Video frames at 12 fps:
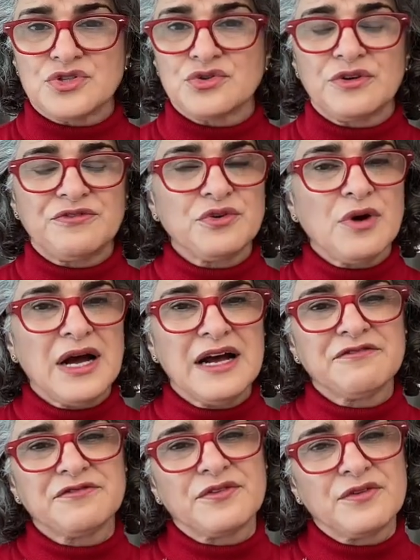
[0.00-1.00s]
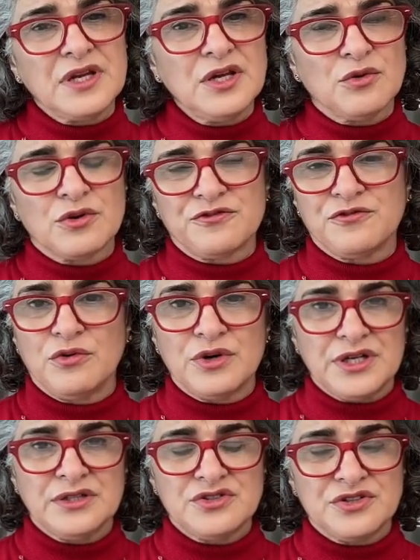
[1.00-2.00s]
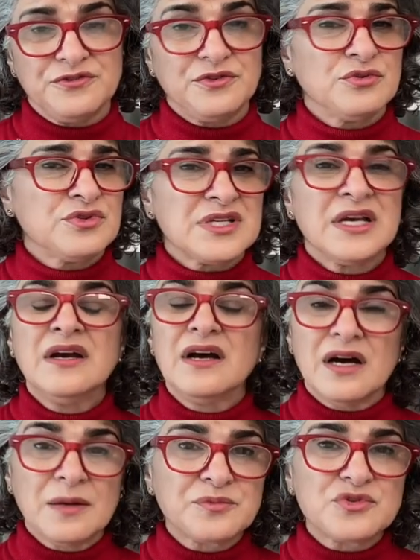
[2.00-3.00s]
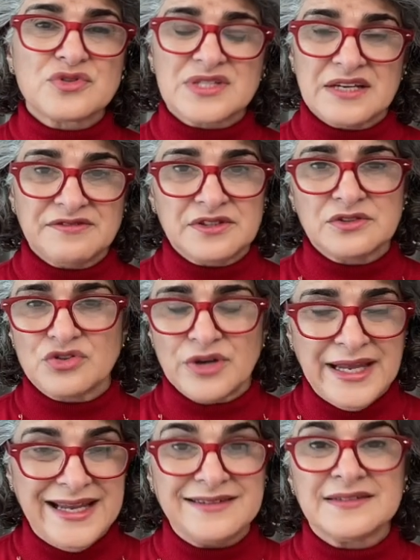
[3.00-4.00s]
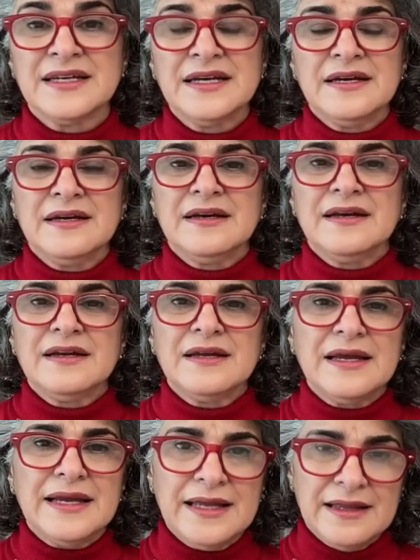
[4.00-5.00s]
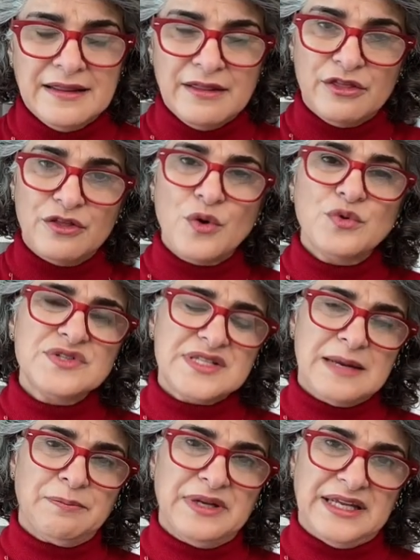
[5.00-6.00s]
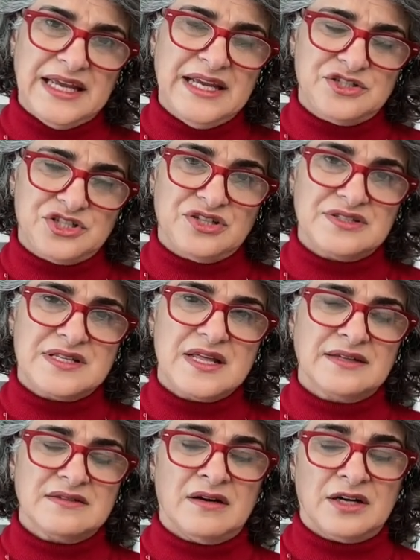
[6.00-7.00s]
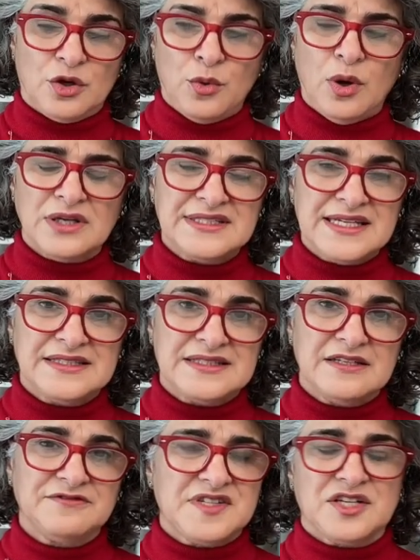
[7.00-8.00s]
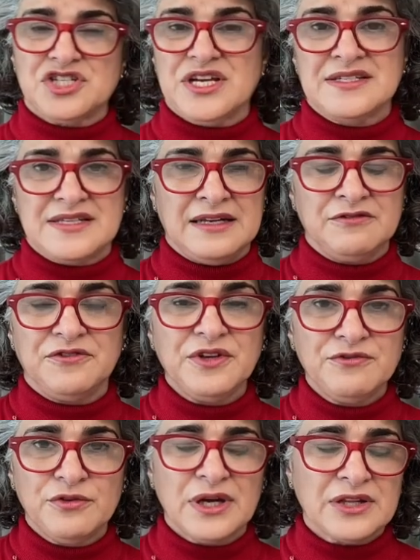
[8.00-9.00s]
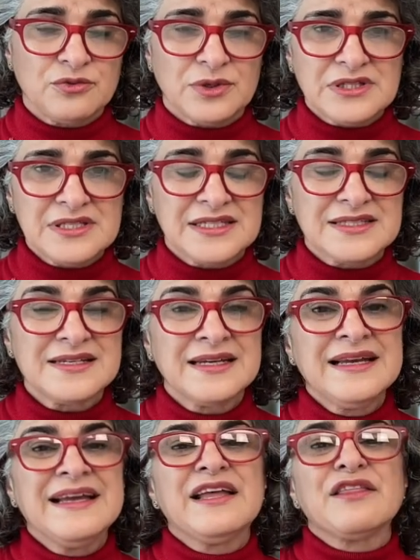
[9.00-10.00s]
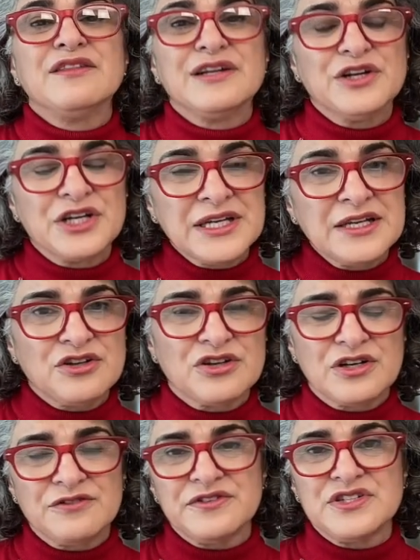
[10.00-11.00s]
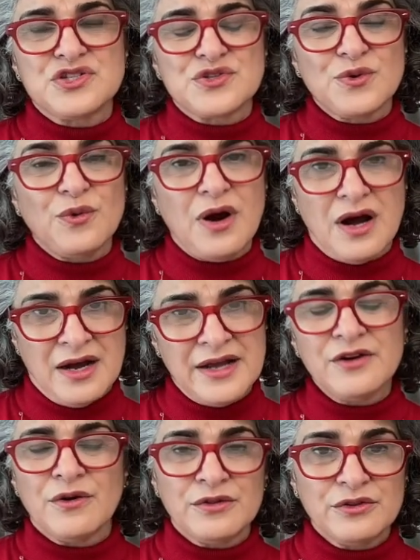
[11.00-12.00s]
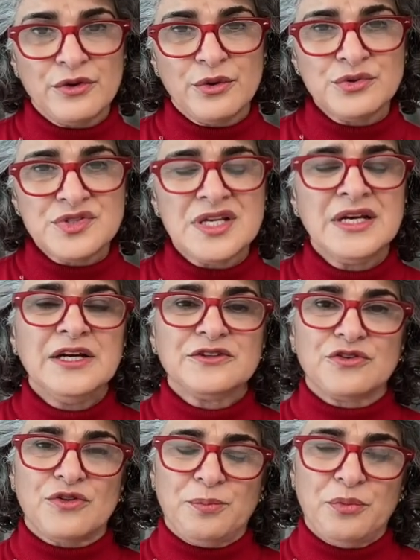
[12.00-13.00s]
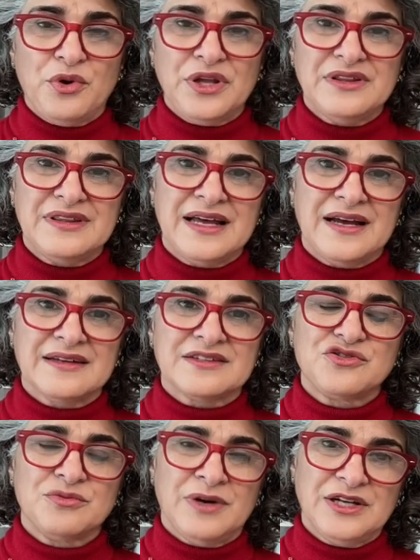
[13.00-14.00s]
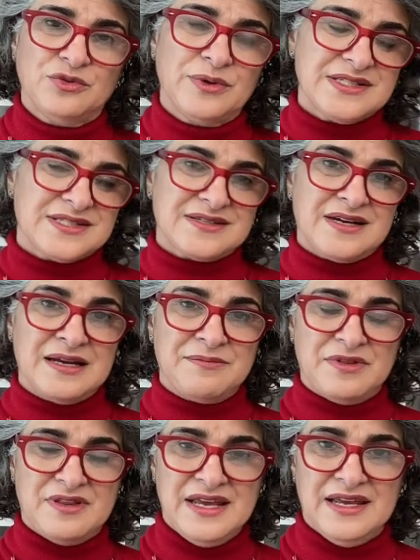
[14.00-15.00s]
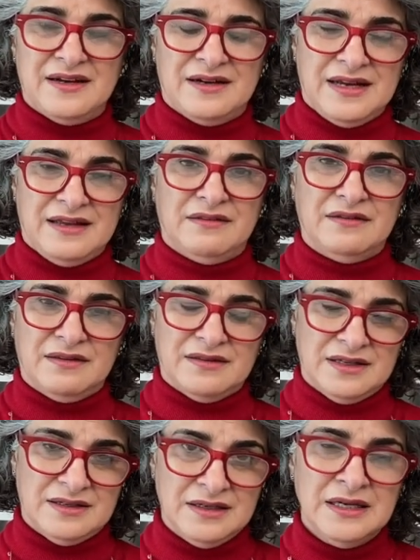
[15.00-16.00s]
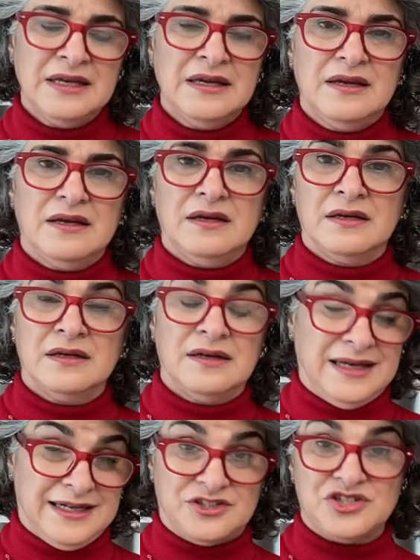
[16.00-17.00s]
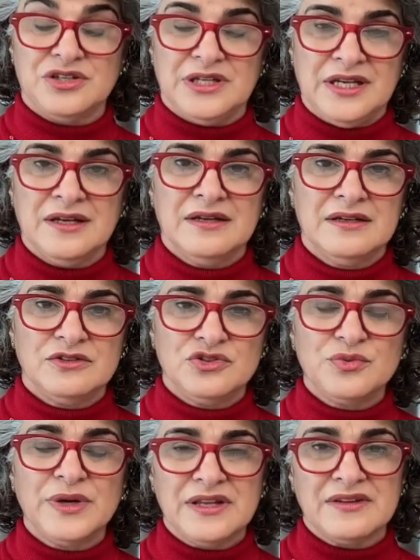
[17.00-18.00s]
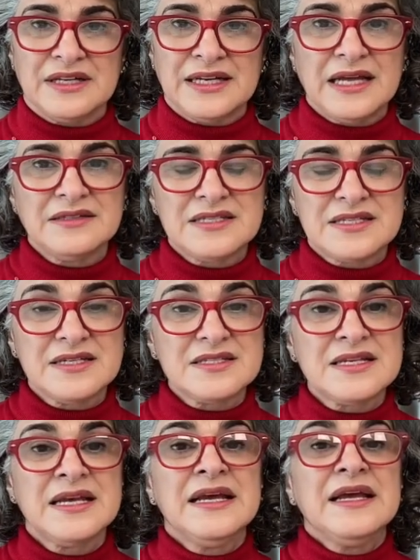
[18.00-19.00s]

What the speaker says: So if you have 3 or 4 interviews, up to 7 to 8, those applications that are qualitative, such as NVivo and whatnot, the learning curve is so high on those to the point that you might waste time there rather than actually doing the analysis.